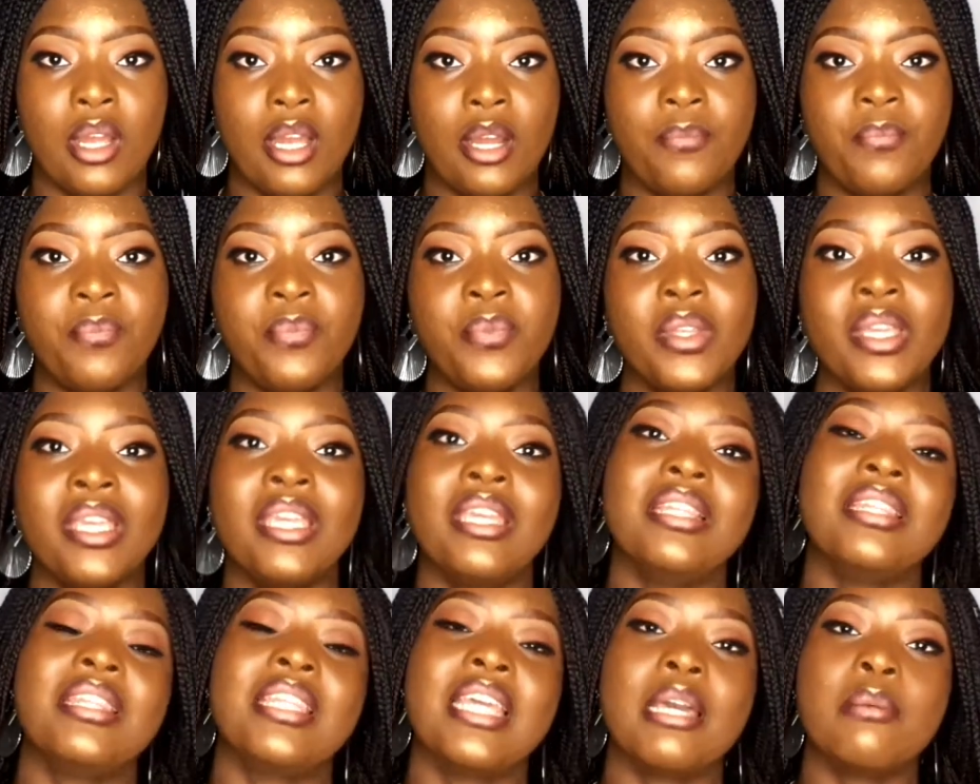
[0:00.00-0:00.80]
are
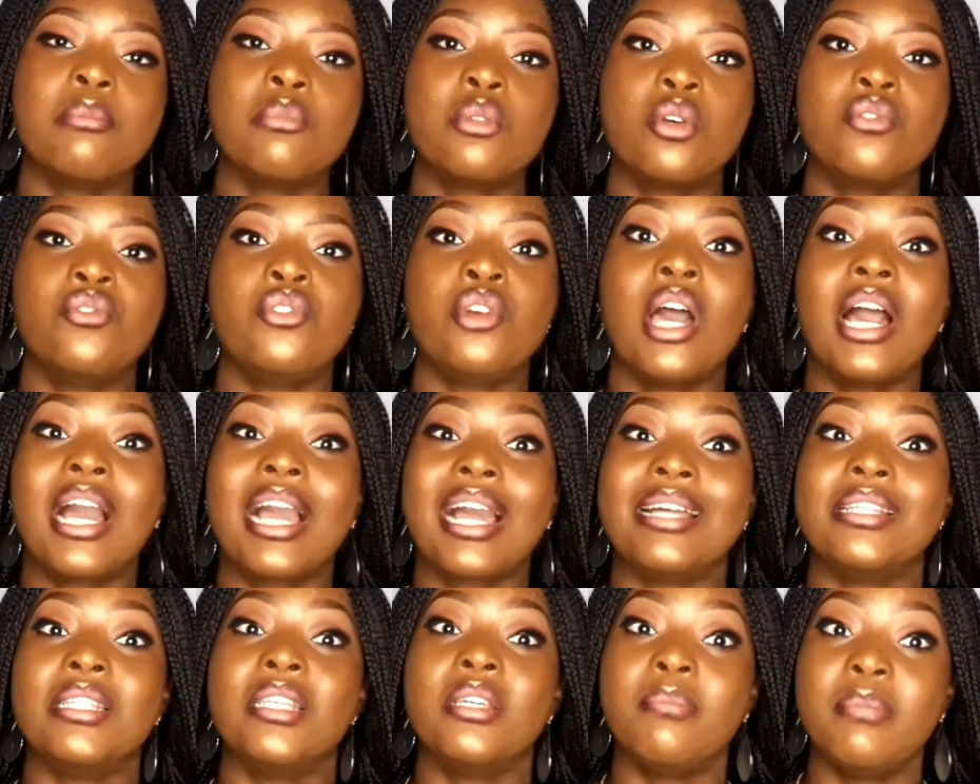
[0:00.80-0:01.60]
in terms of your
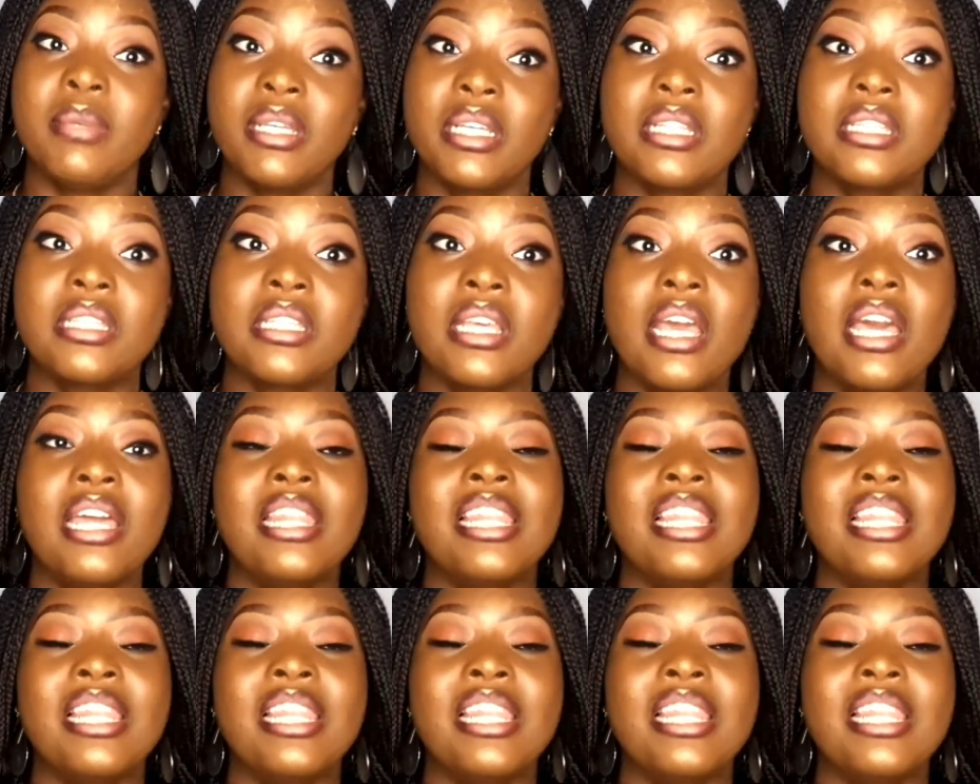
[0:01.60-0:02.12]
academics.